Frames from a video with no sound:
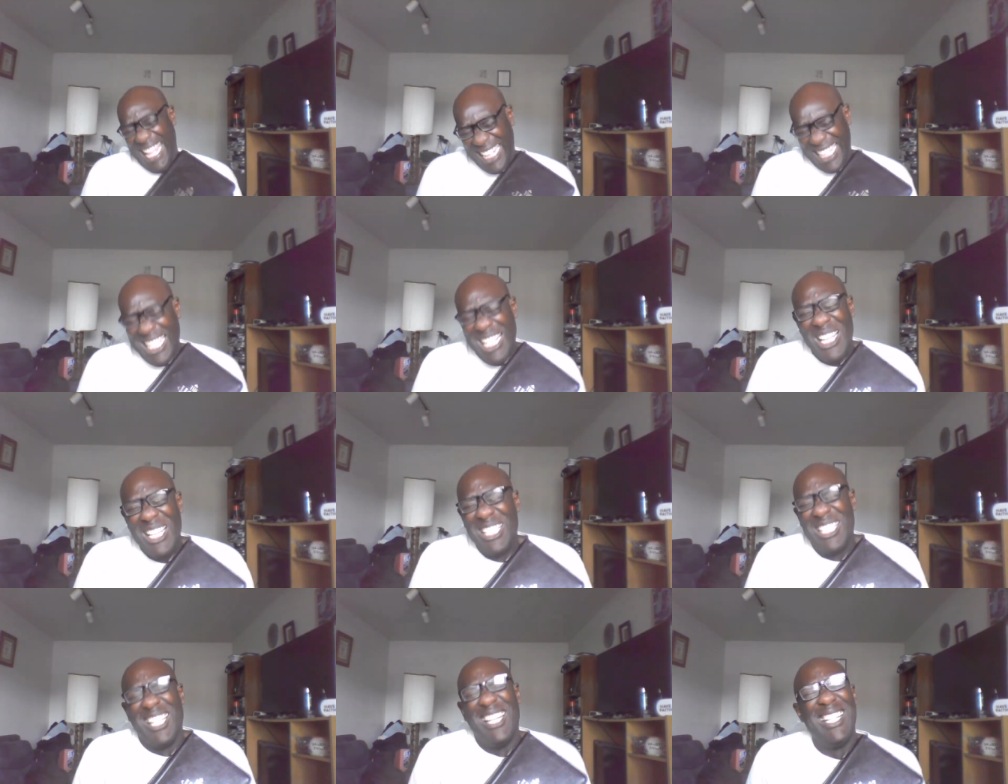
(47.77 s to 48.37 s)

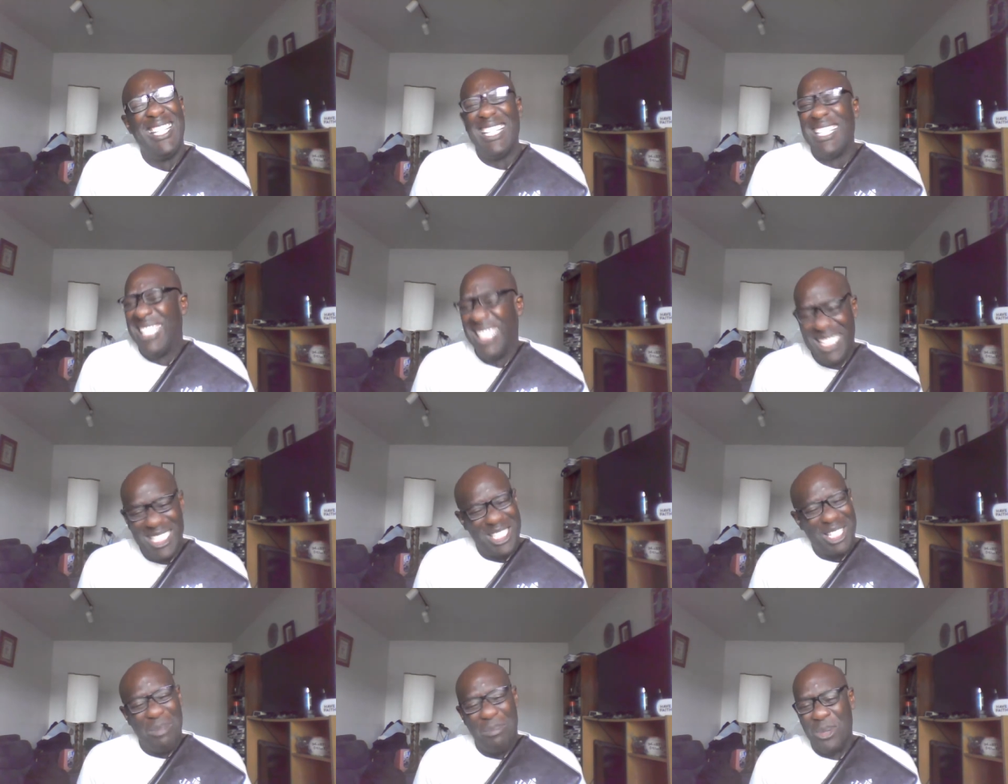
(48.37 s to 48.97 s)
Did the
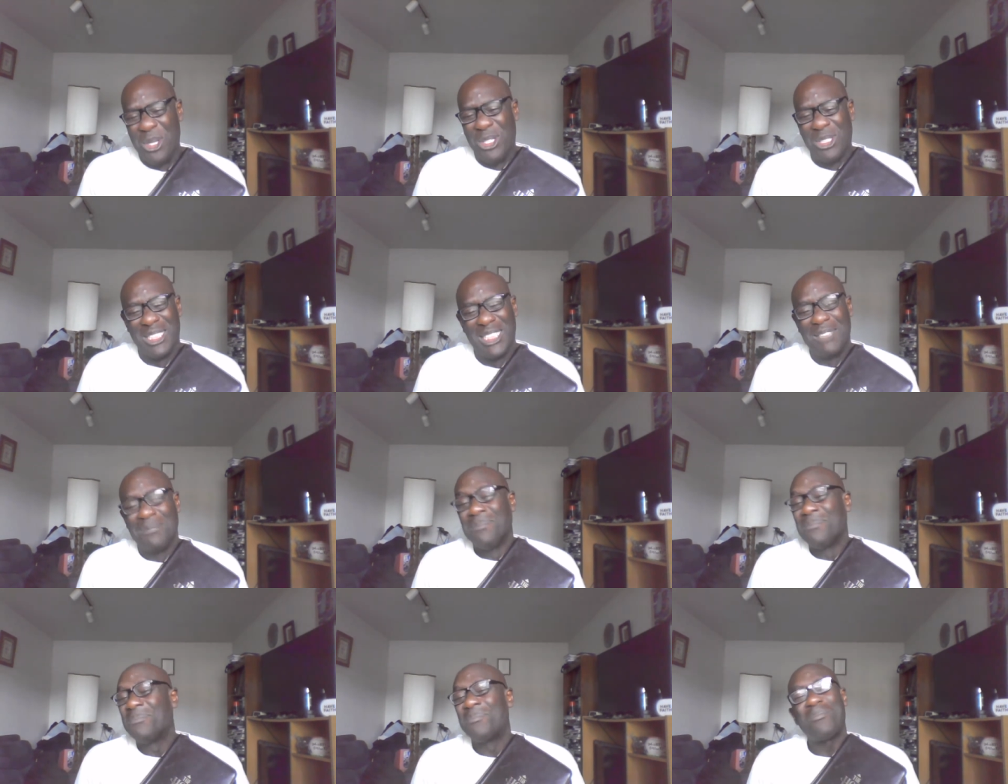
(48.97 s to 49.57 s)

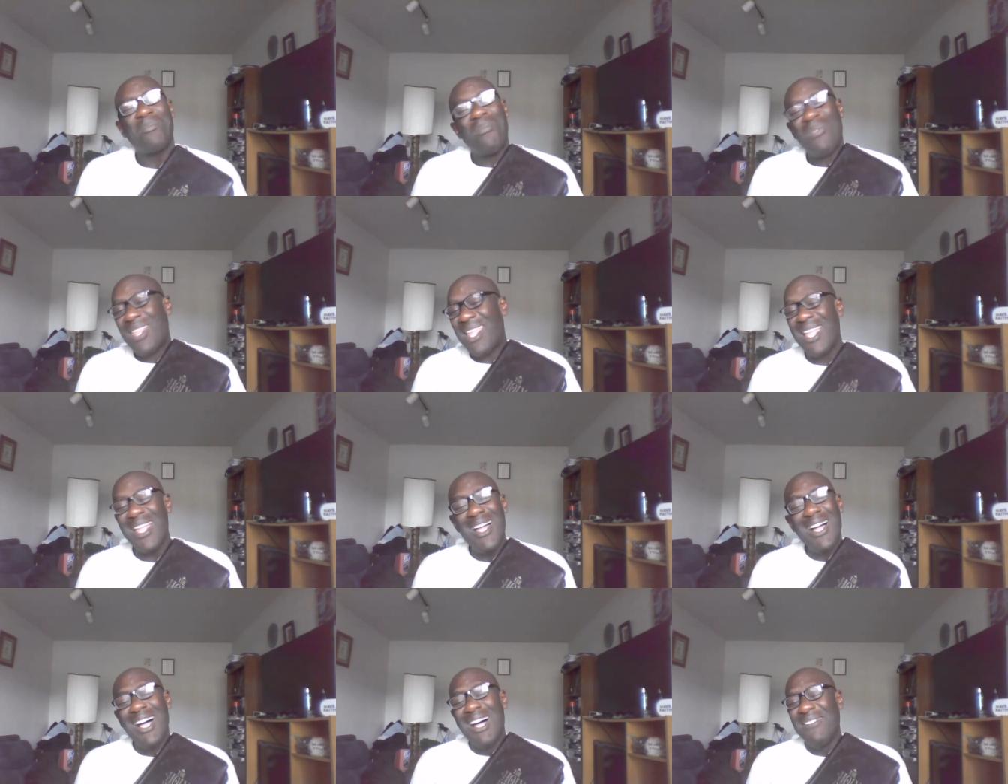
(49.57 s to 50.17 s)
distribution
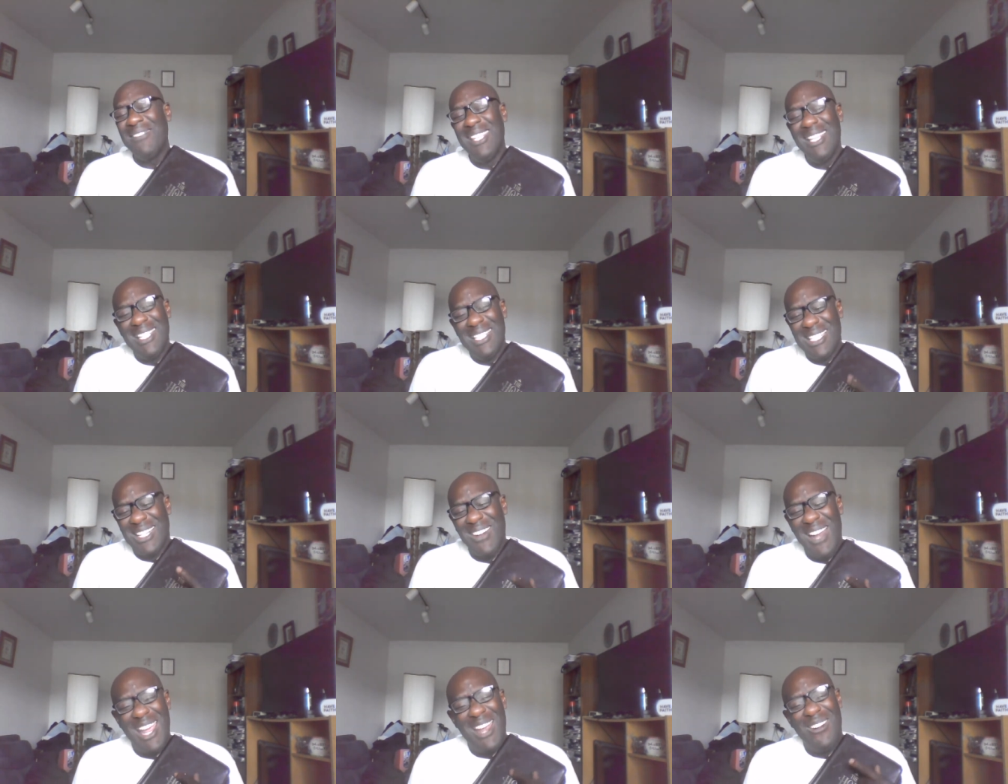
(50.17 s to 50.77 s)
of
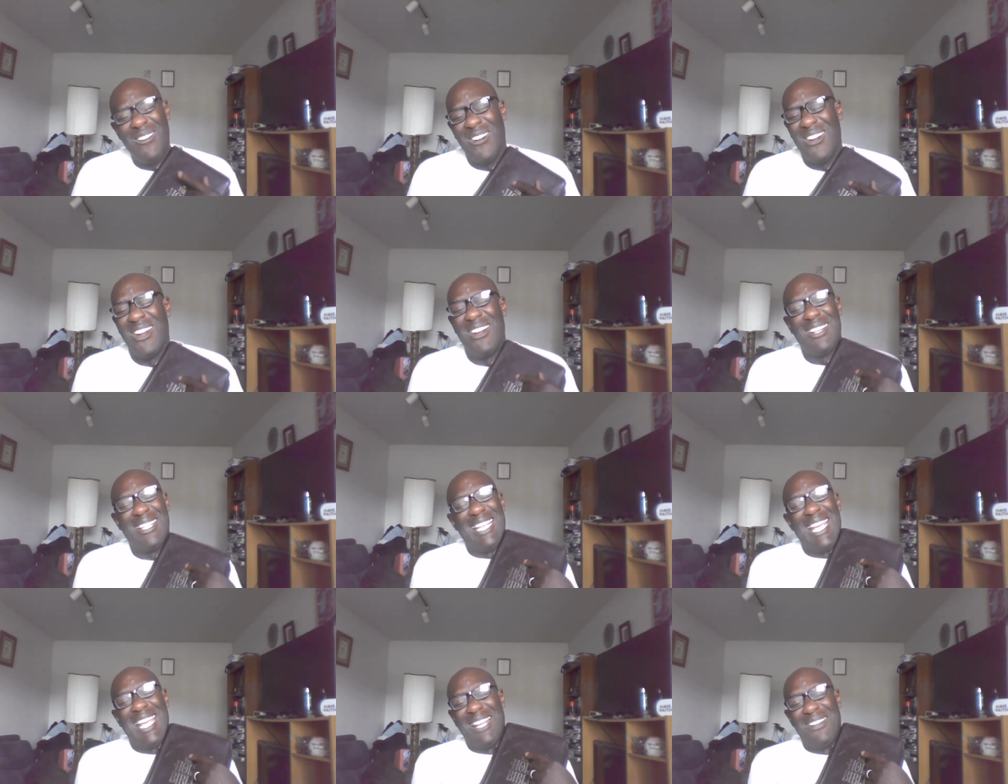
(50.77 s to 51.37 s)
this great
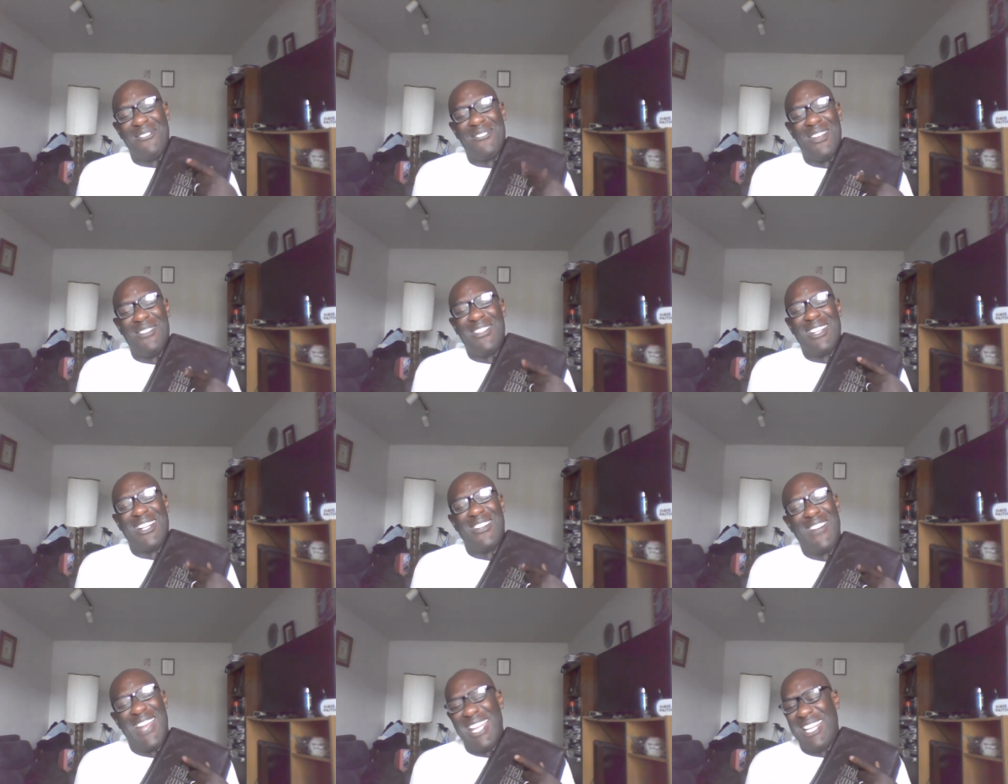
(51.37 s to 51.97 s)
word taken from
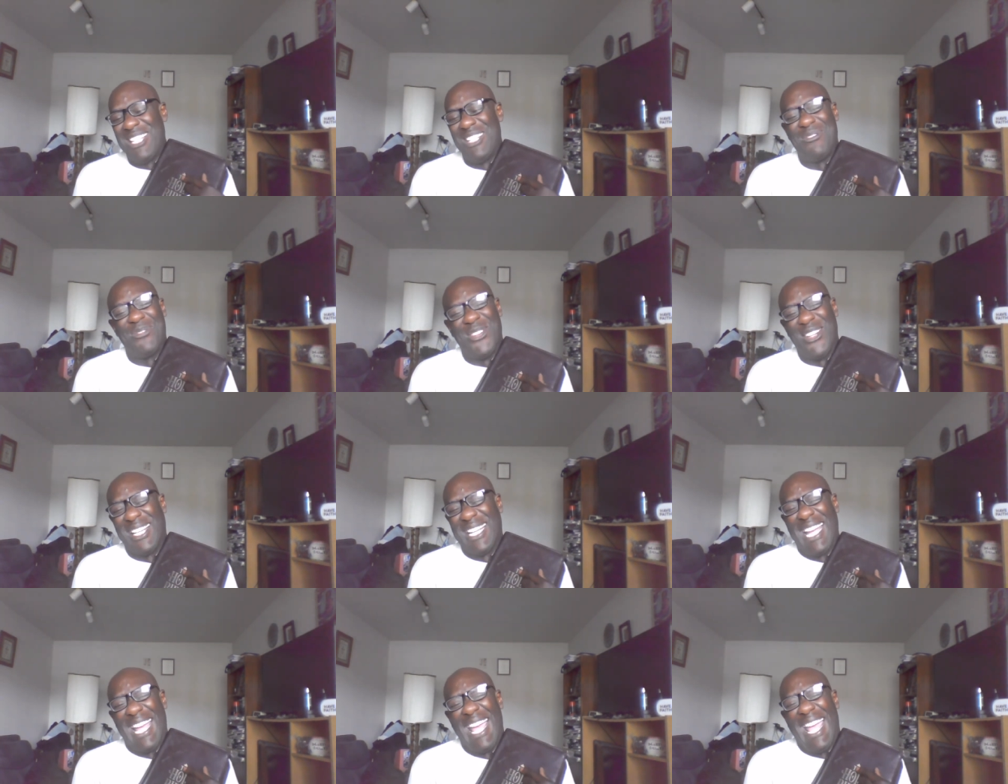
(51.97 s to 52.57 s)
the greatest
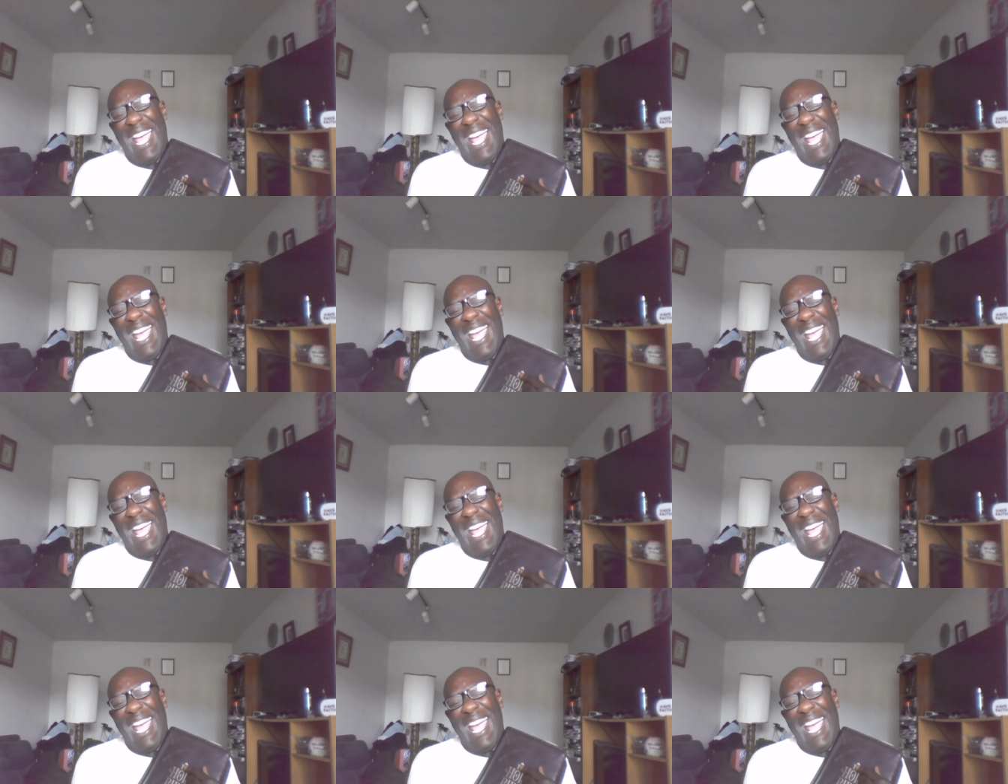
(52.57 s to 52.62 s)
book